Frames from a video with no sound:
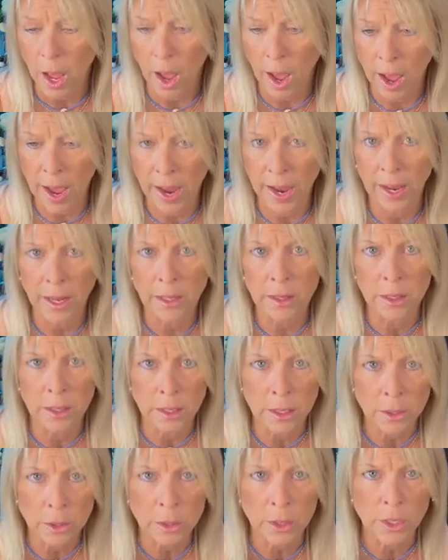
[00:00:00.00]
I
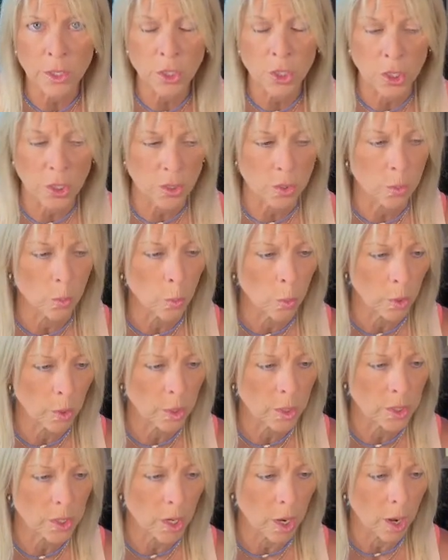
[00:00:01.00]
literally just worked